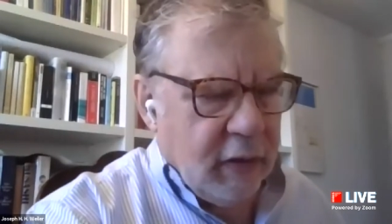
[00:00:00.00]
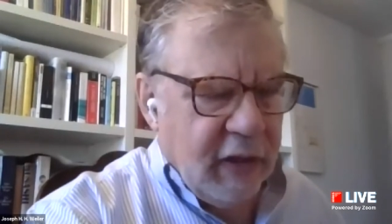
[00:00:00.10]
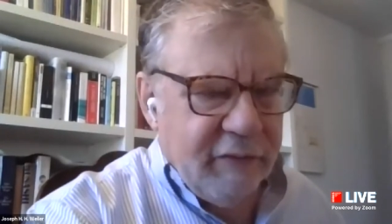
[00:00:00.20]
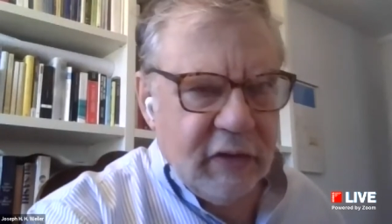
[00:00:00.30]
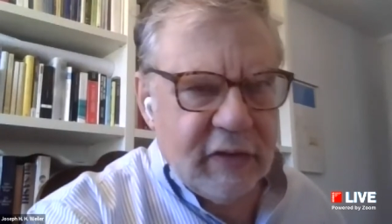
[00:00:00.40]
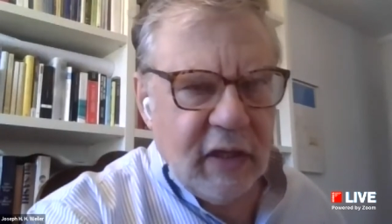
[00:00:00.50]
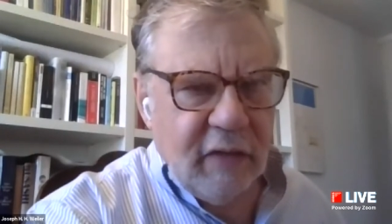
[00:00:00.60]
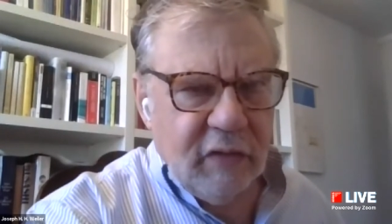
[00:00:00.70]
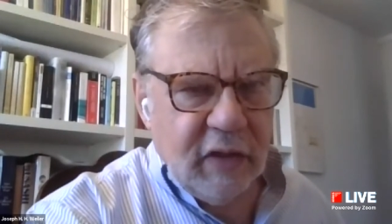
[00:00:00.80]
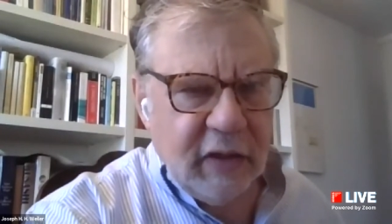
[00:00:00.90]
They've
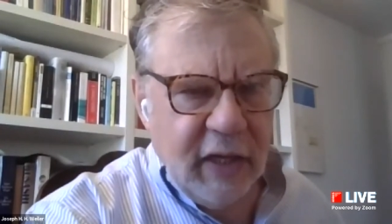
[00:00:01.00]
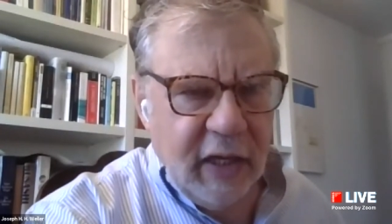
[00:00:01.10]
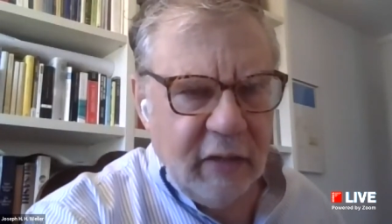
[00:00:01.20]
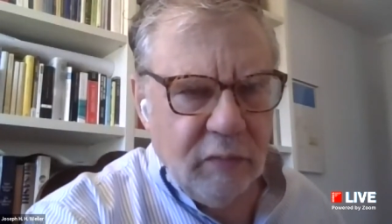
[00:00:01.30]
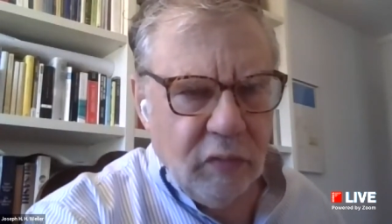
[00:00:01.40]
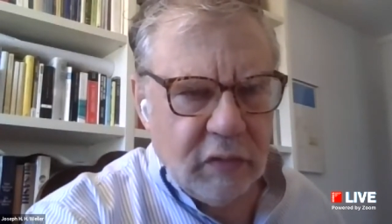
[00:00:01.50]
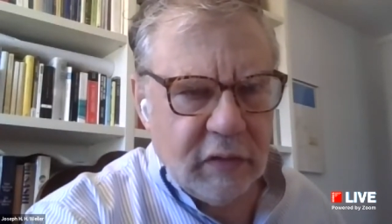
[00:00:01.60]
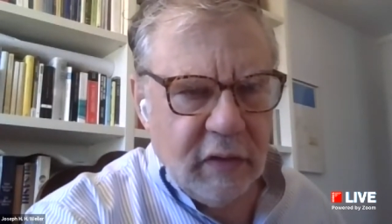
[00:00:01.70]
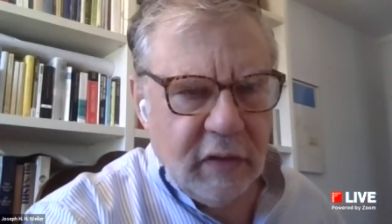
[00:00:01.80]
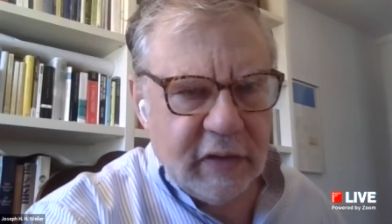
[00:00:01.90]
discovered that handbooks
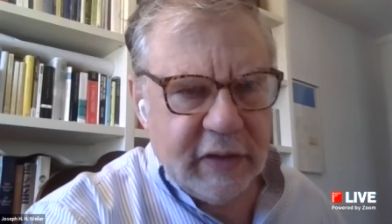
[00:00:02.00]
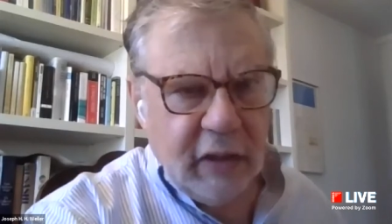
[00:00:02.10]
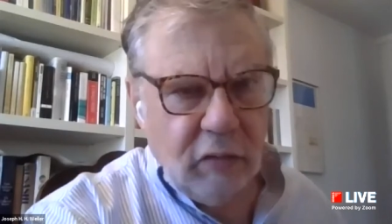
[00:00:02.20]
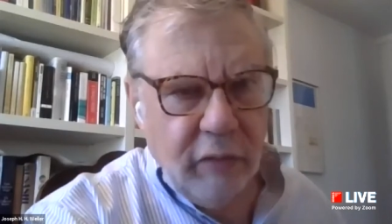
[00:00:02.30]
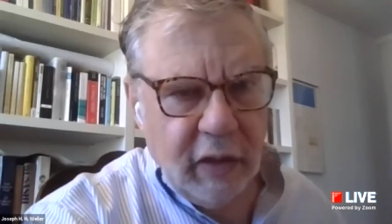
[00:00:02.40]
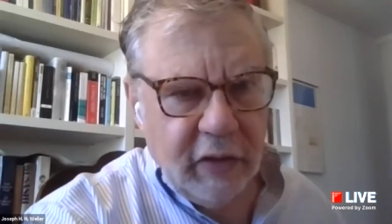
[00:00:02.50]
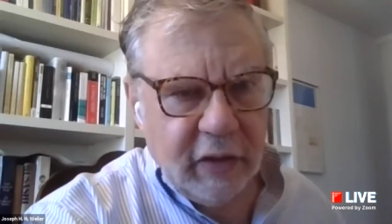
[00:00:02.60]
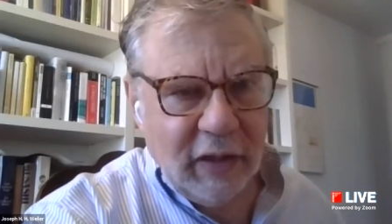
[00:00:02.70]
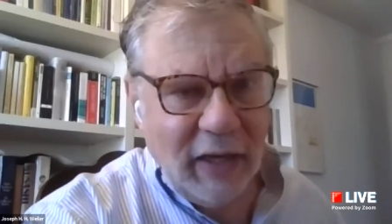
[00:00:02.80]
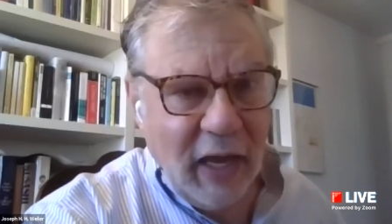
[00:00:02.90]
sell well,
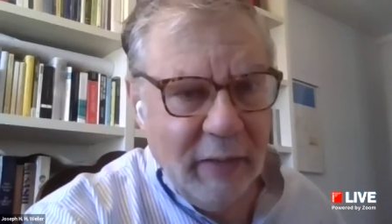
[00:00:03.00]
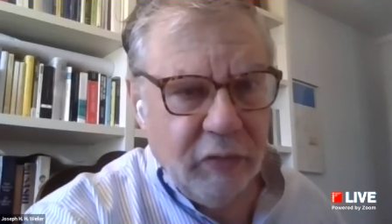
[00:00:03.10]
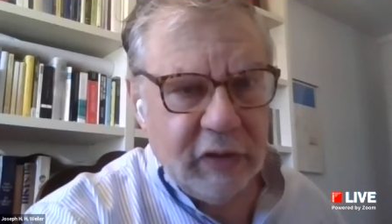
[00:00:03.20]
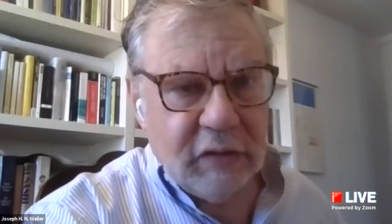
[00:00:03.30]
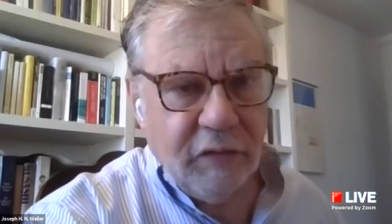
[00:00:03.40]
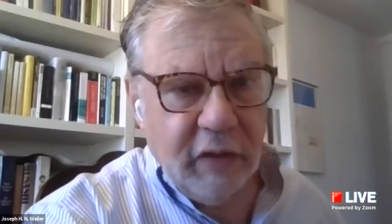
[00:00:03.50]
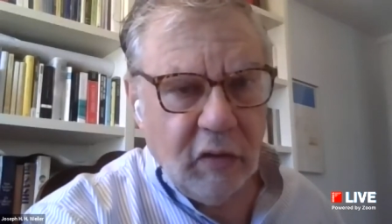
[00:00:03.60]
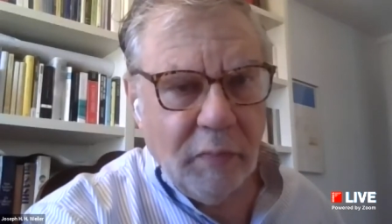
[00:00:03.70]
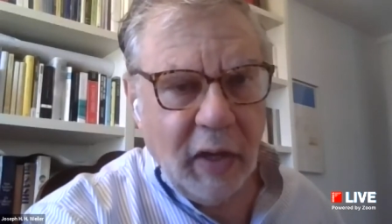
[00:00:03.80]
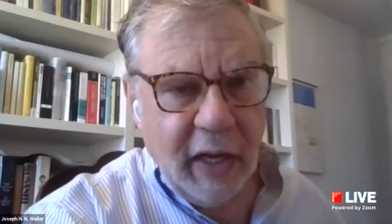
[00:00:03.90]
that libraries
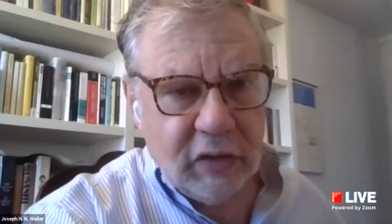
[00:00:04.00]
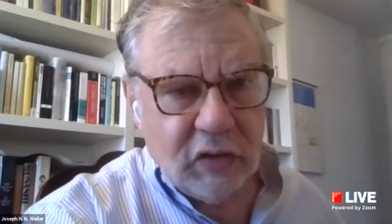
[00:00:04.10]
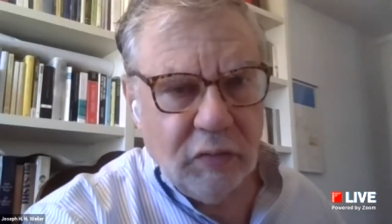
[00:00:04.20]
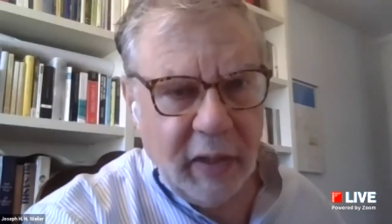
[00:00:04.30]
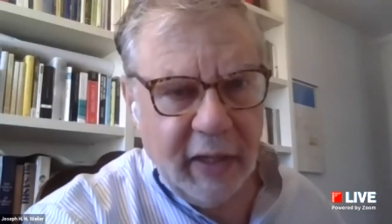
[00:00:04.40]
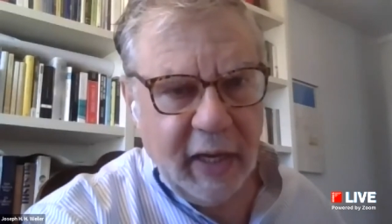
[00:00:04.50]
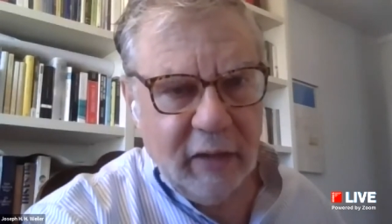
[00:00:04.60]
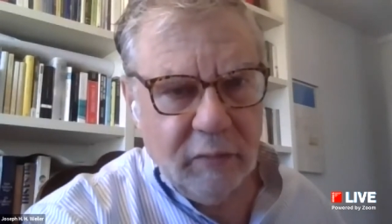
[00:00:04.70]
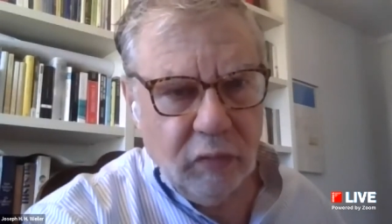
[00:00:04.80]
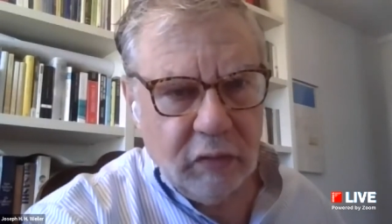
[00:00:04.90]
feel obliged to buy
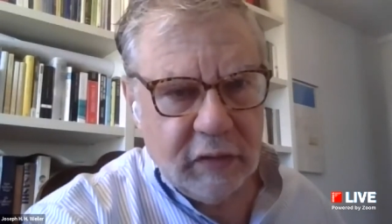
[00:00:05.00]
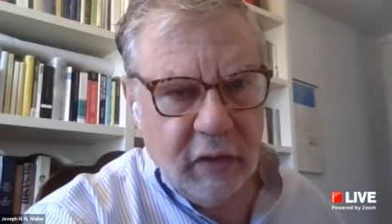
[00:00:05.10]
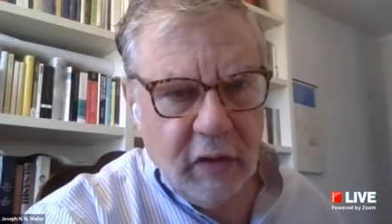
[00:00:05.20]
handbooks.